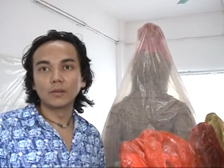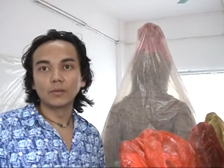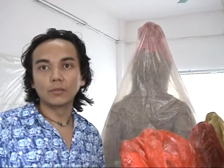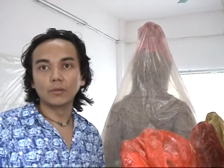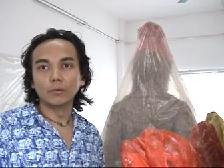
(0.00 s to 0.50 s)

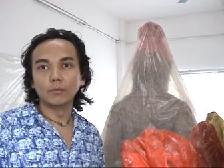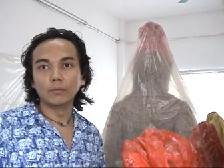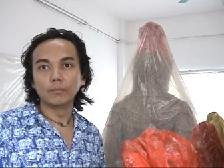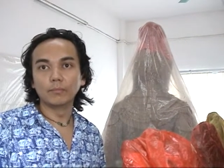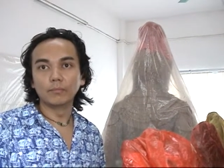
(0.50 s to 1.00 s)
So
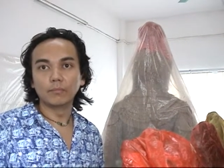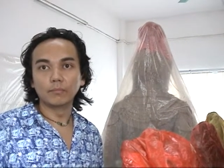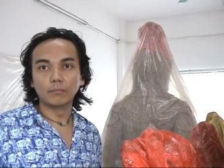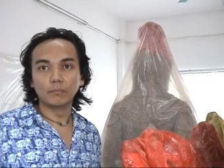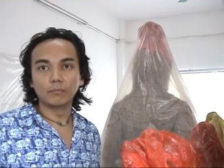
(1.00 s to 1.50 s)

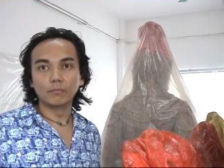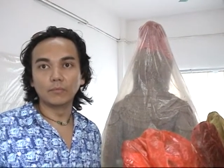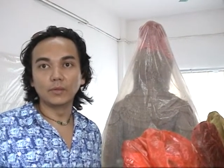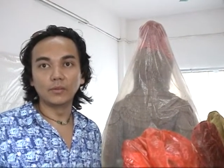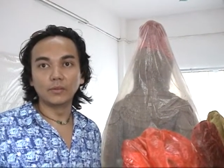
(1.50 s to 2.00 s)

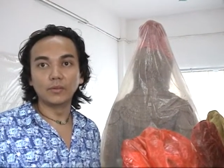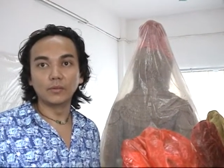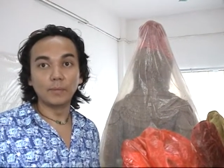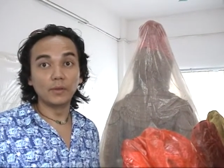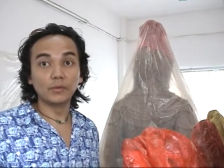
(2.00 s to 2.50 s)
this is, this is,
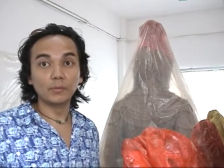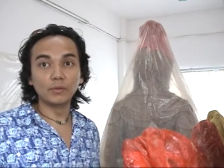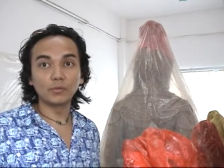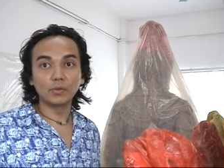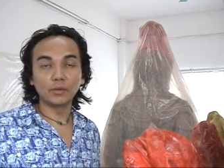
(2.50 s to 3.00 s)
this is a
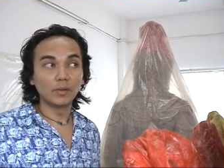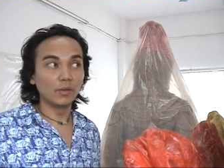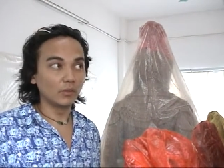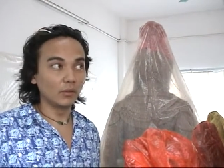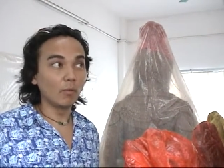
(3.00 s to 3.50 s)
mystery.
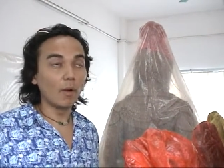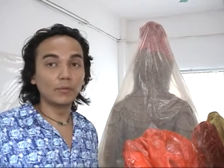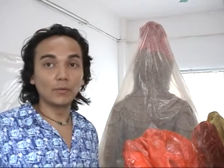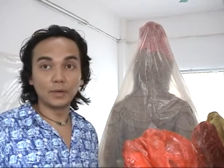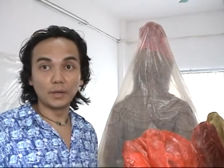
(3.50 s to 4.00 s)
So this is why we're
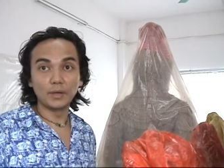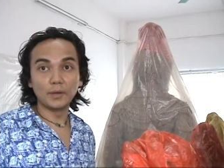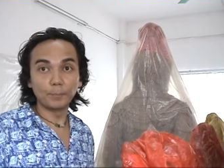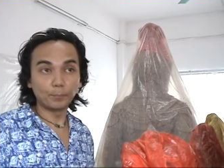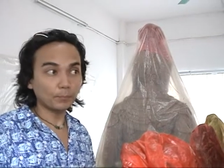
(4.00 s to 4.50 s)
doing it
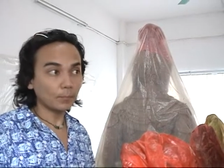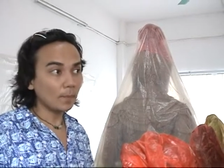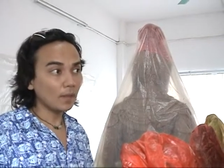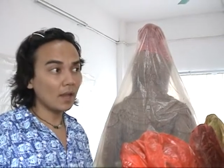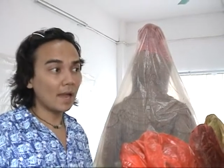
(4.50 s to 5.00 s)
here.
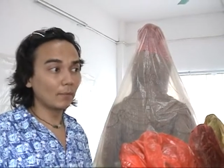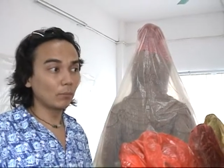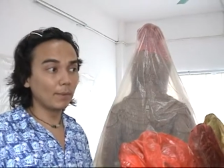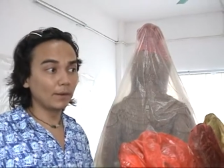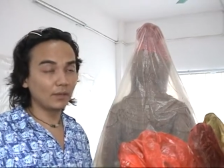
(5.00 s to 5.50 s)
And
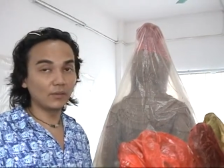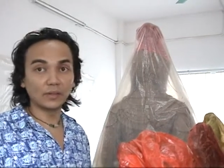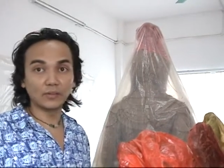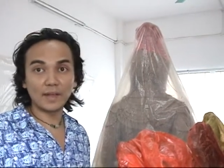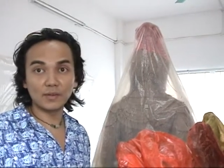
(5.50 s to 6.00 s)
we're making these
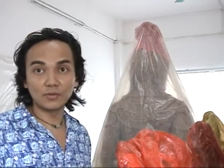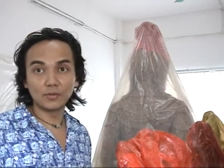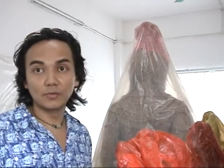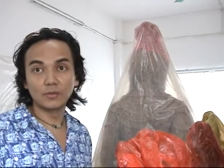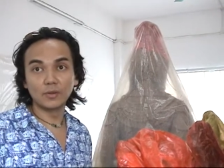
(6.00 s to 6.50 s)
six
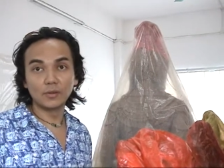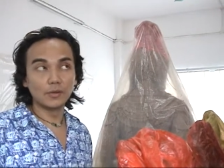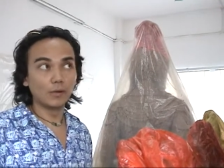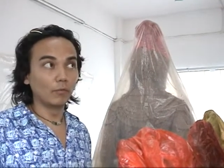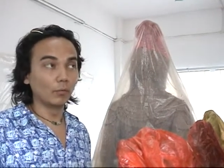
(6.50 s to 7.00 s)
statues
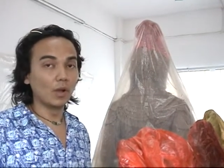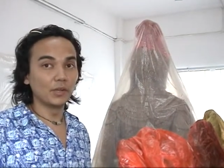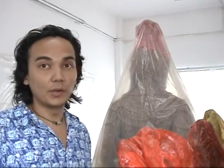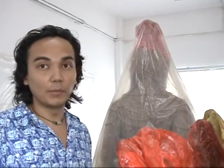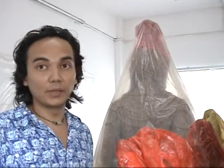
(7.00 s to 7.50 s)
of the
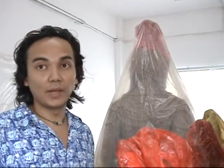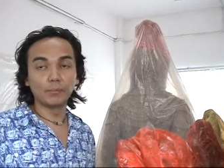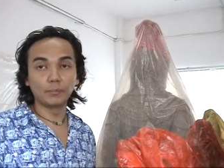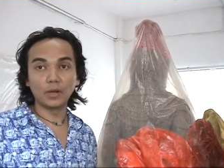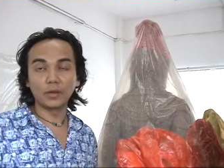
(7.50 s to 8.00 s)
Guanyin and we're going to have
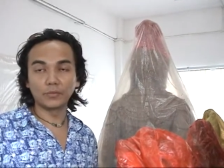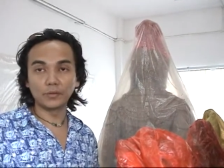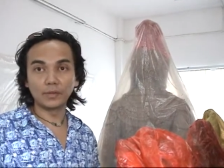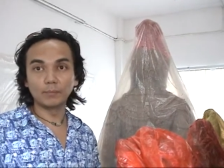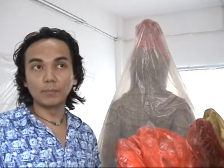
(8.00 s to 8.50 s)
them cast
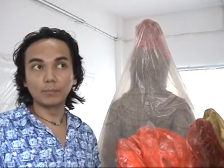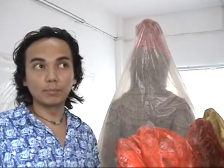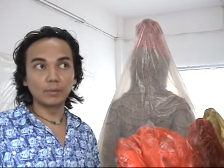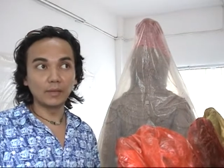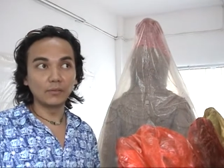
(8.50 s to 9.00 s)
and
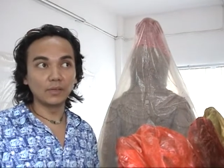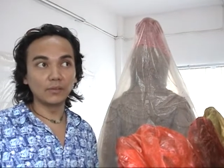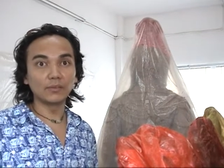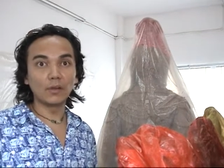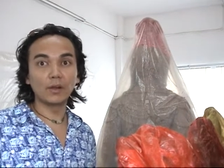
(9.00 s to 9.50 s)
placed
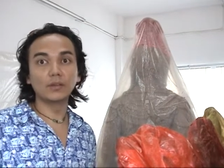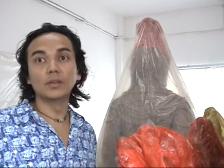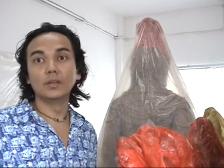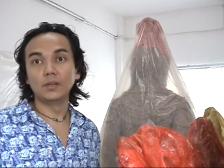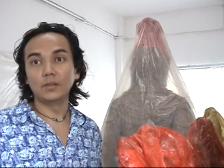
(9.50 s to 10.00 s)
inside
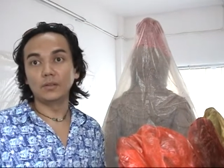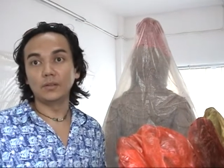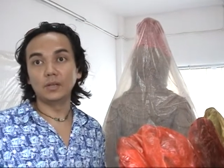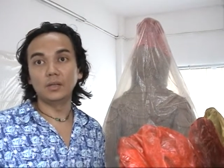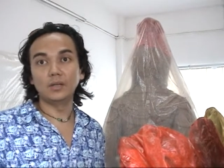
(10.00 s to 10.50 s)

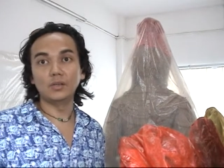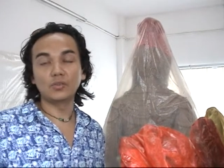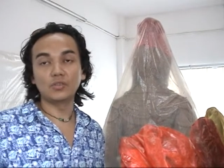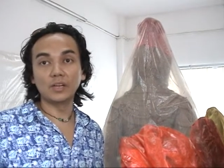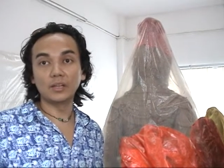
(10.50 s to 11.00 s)
the
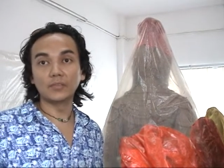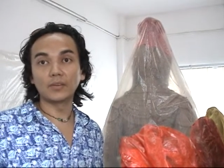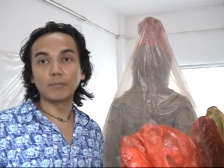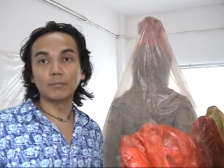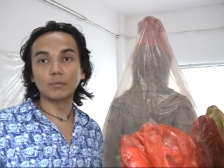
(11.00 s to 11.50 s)
Chi Lin
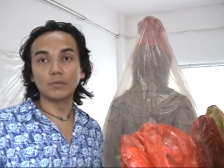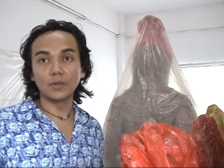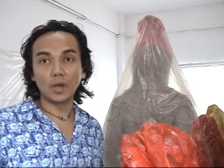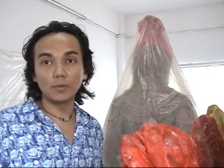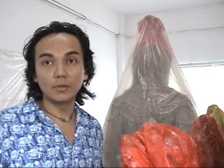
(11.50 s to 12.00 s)
Temple on
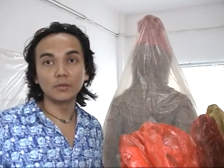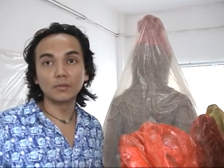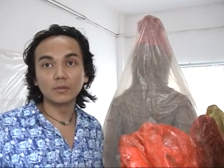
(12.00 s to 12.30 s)
Diamond Hill.